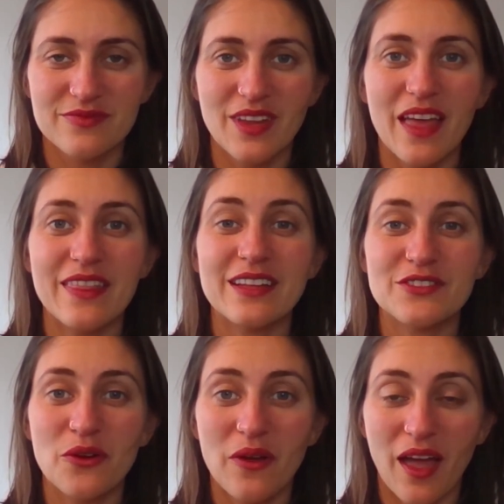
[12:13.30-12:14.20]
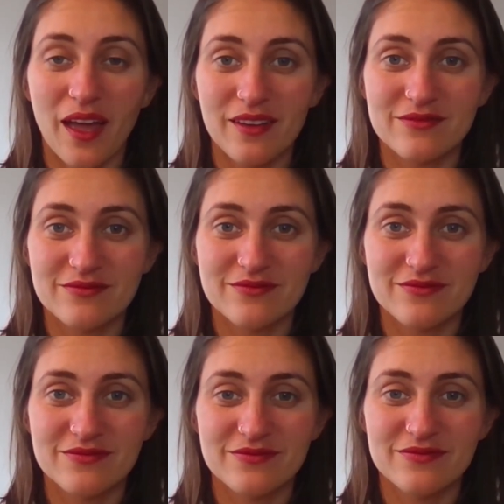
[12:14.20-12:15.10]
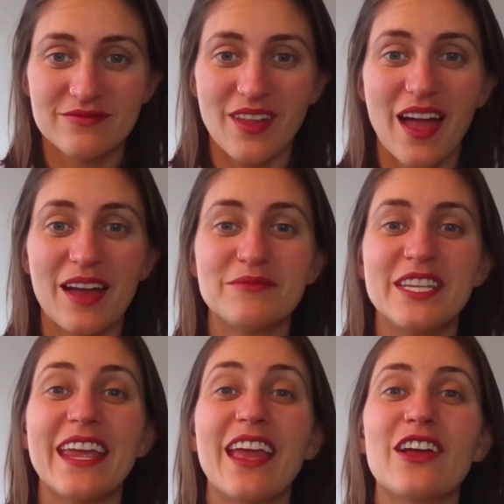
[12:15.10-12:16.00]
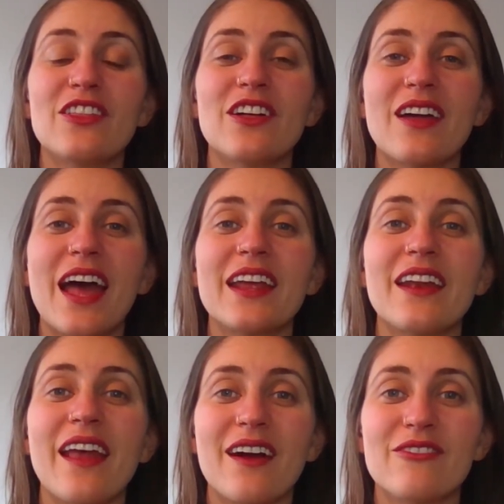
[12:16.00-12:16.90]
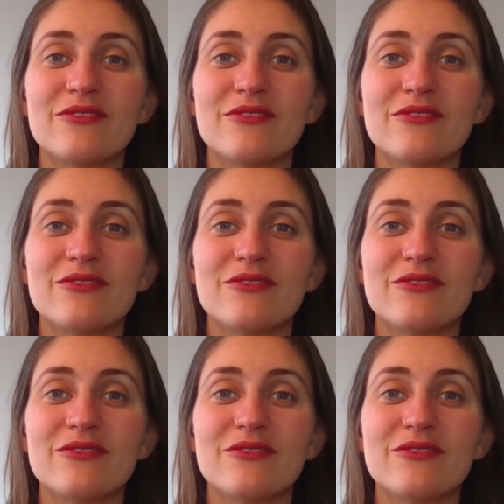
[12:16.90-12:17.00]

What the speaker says: And that's okay. I'm taking a look at it now.